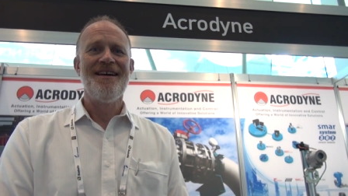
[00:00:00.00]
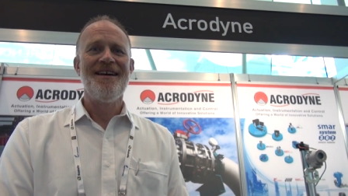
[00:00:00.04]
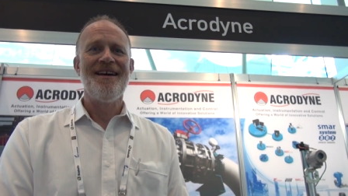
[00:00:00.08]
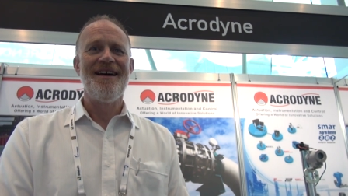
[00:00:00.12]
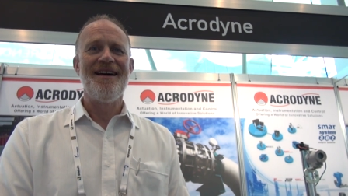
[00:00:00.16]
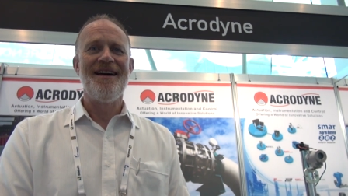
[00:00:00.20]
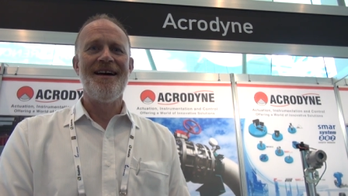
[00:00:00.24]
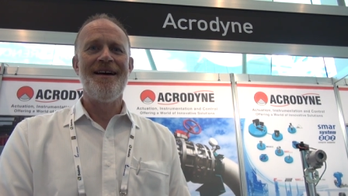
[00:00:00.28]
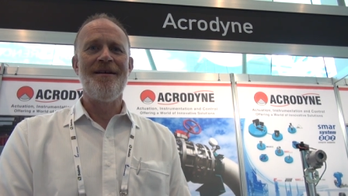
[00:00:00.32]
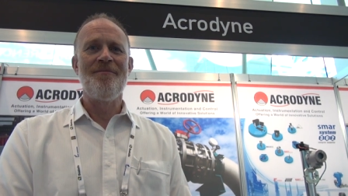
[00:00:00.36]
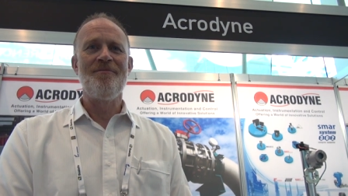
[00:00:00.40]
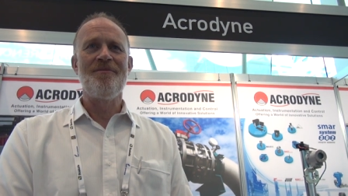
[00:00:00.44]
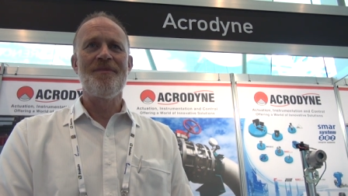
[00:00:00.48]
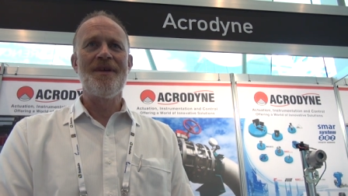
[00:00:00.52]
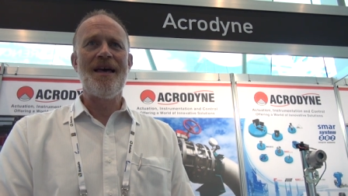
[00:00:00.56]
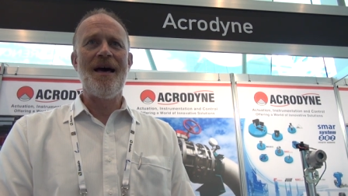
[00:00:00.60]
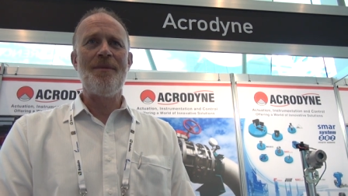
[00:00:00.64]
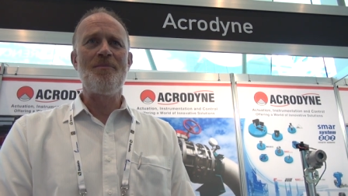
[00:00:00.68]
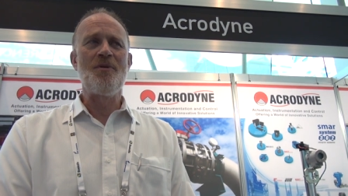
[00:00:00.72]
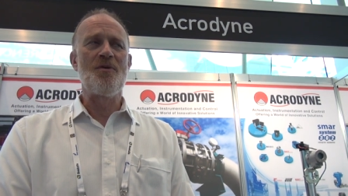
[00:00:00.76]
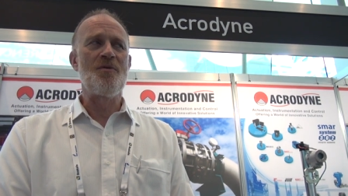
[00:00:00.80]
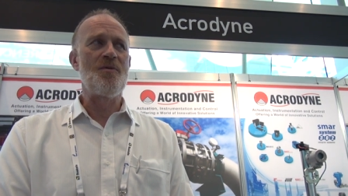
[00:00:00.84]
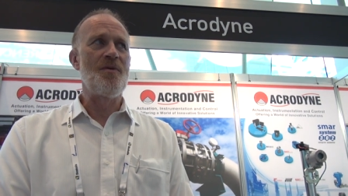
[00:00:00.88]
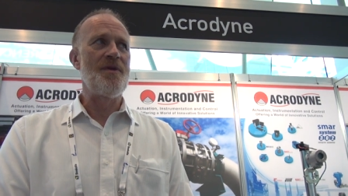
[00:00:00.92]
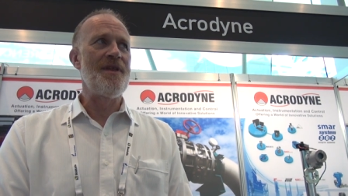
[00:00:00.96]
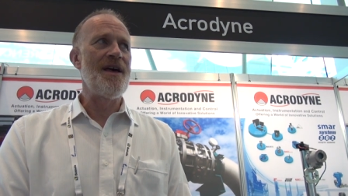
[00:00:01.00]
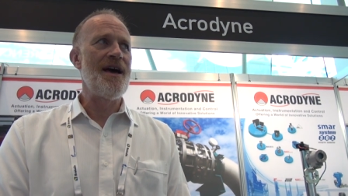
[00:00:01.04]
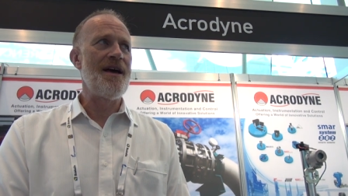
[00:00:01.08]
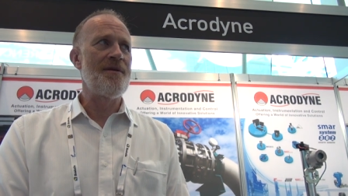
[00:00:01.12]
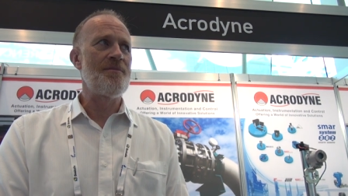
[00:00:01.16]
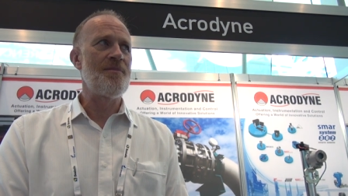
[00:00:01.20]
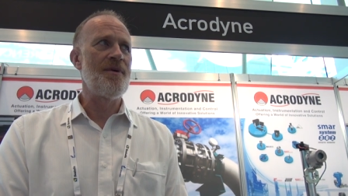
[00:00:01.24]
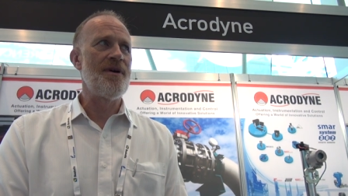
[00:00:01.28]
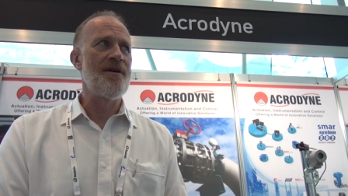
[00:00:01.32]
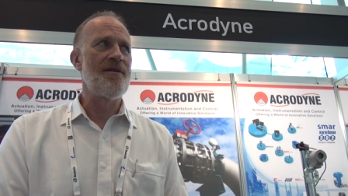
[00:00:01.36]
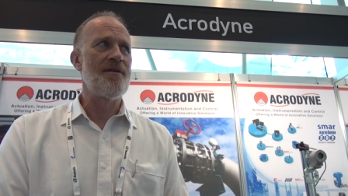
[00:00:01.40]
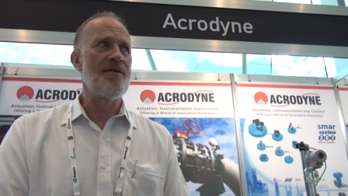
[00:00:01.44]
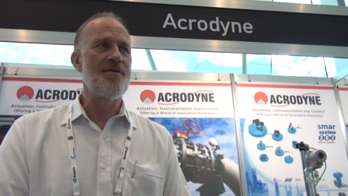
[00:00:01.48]
Um, coupled with
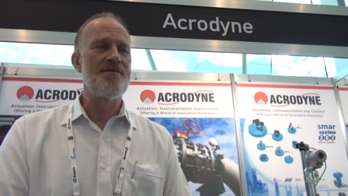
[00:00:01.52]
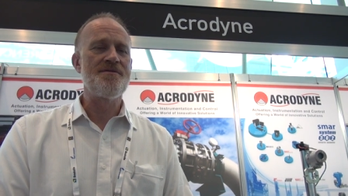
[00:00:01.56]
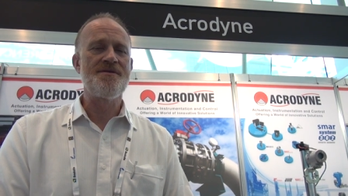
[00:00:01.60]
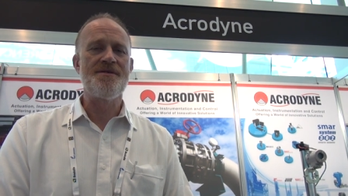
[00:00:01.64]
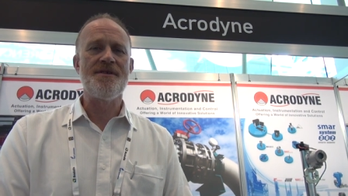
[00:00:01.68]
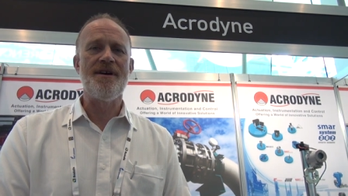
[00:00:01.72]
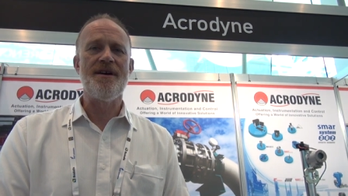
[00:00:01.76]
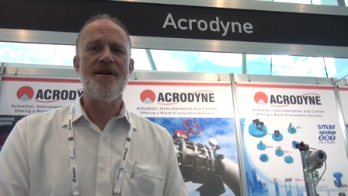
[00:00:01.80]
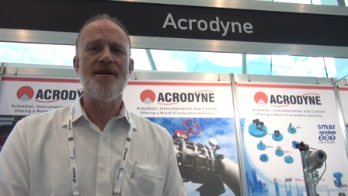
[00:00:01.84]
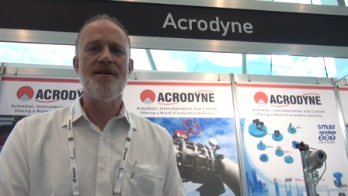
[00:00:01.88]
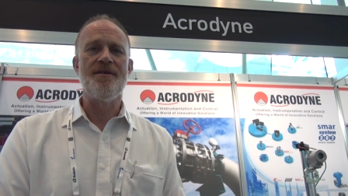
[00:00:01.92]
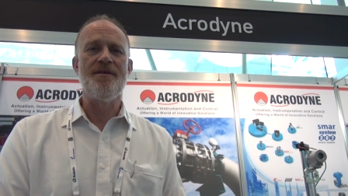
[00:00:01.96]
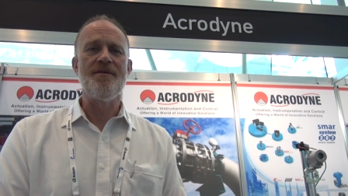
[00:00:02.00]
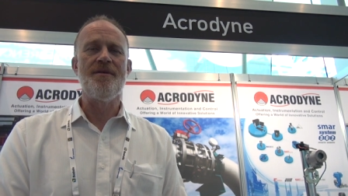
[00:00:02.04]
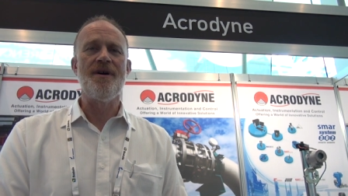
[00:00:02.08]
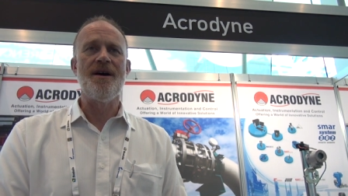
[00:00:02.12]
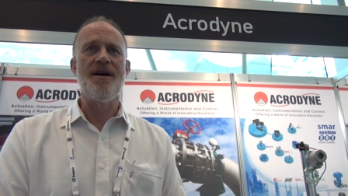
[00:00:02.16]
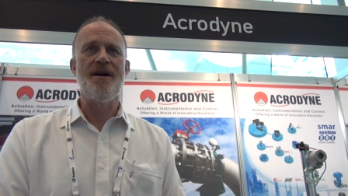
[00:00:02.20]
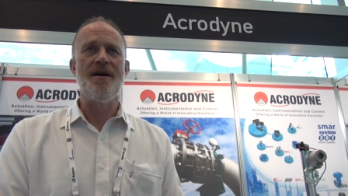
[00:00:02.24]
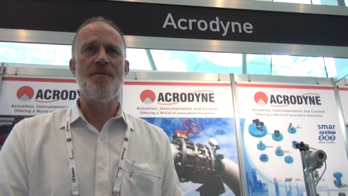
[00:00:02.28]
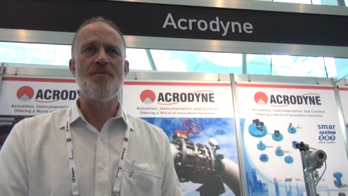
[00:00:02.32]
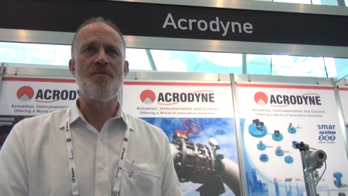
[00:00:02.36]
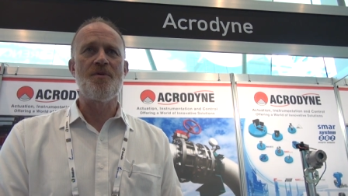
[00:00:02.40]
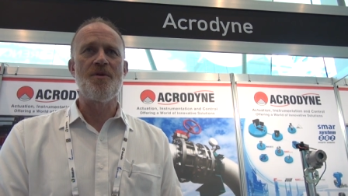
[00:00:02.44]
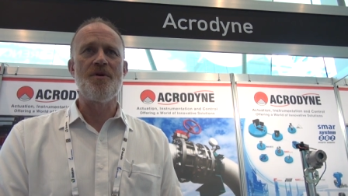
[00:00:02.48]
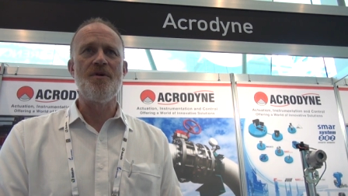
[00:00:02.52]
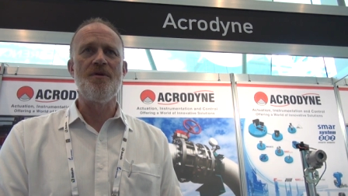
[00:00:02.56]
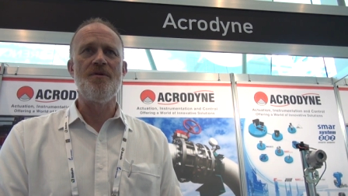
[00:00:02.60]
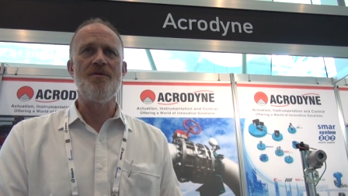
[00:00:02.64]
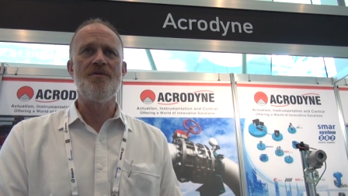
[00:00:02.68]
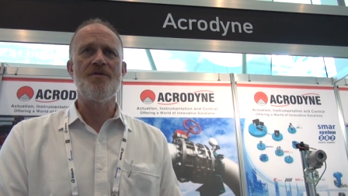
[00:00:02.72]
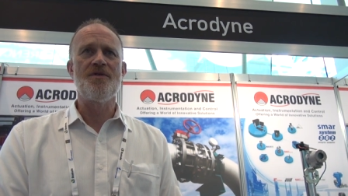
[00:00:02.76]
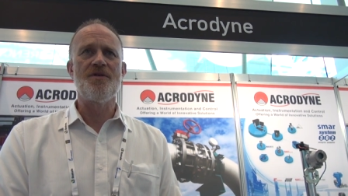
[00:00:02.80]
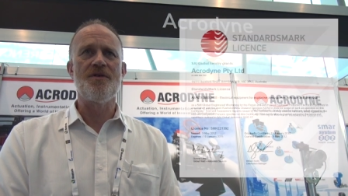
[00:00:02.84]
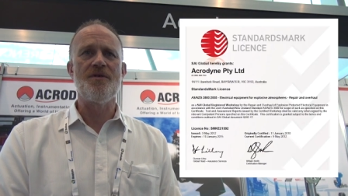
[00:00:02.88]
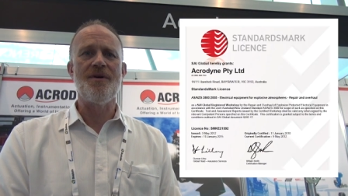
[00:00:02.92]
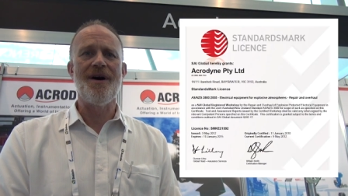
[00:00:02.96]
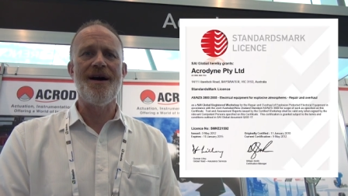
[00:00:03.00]
that, we're also uh,
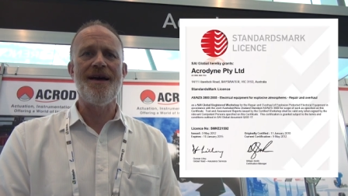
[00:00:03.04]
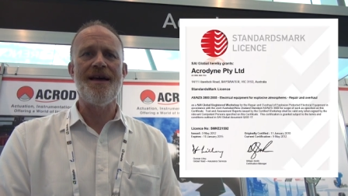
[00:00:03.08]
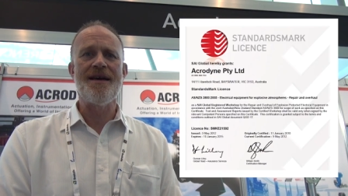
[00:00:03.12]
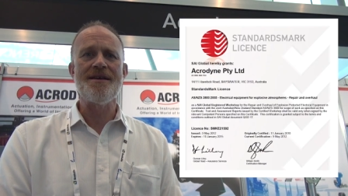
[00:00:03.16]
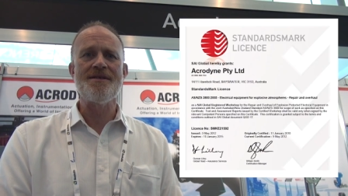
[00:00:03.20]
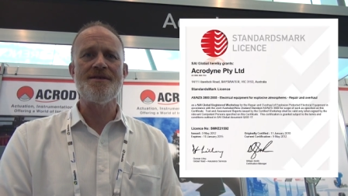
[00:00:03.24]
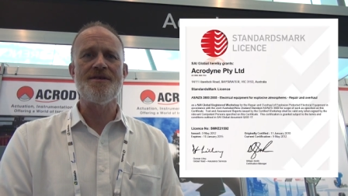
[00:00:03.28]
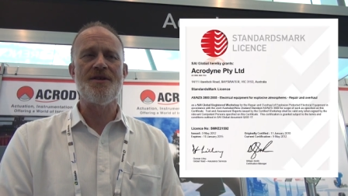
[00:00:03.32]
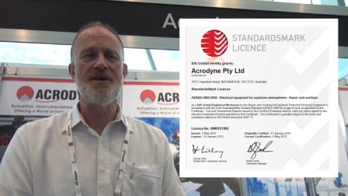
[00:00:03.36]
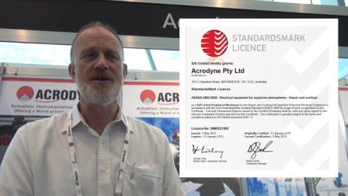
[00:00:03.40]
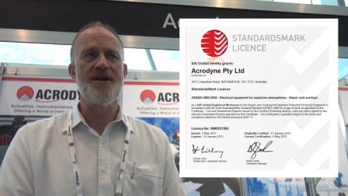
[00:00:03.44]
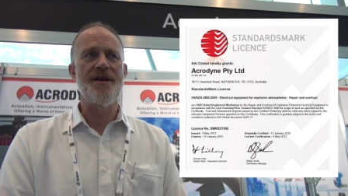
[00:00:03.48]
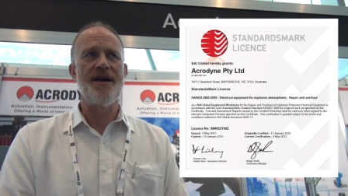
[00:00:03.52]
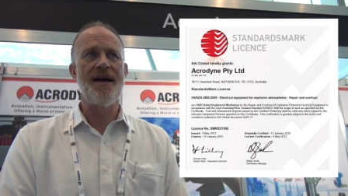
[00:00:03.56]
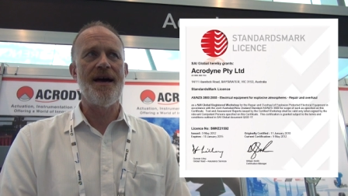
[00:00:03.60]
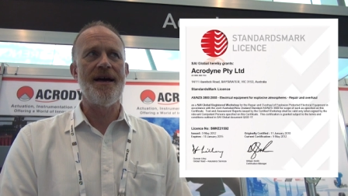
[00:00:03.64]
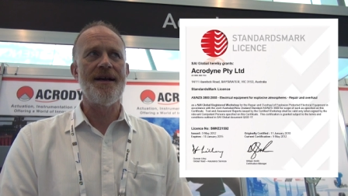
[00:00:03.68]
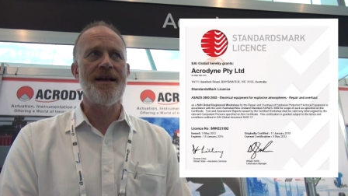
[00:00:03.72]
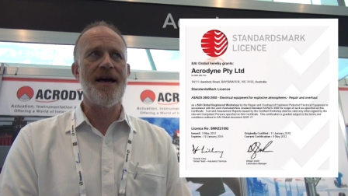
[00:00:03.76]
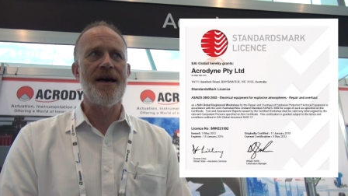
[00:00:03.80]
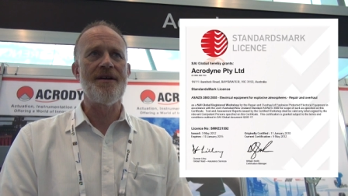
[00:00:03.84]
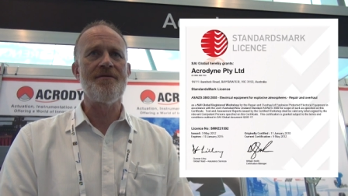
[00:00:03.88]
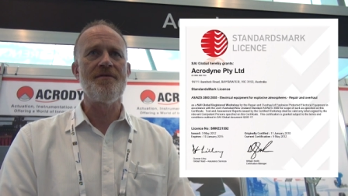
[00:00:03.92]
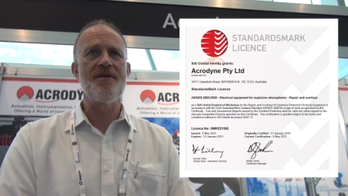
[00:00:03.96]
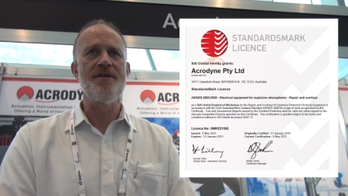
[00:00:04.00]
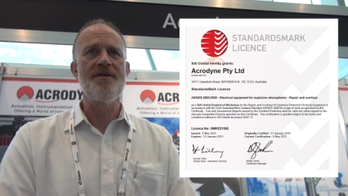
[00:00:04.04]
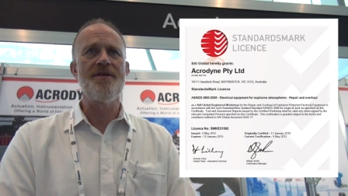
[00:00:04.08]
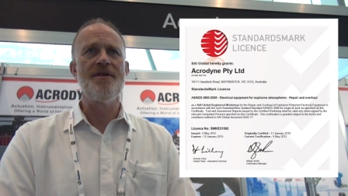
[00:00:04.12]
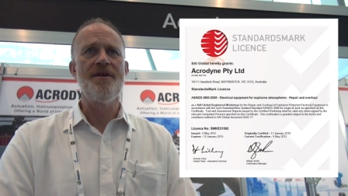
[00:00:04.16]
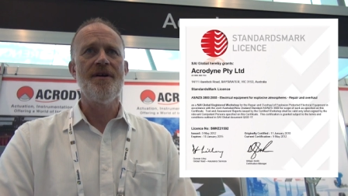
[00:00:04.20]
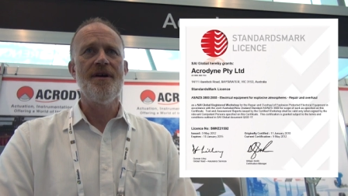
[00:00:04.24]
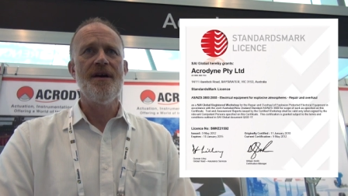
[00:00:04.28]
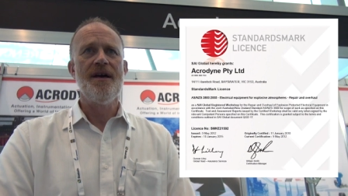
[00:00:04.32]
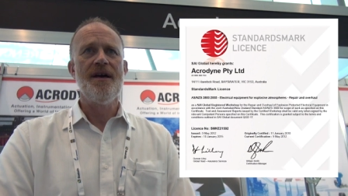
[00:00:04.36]
approved to AS 3800,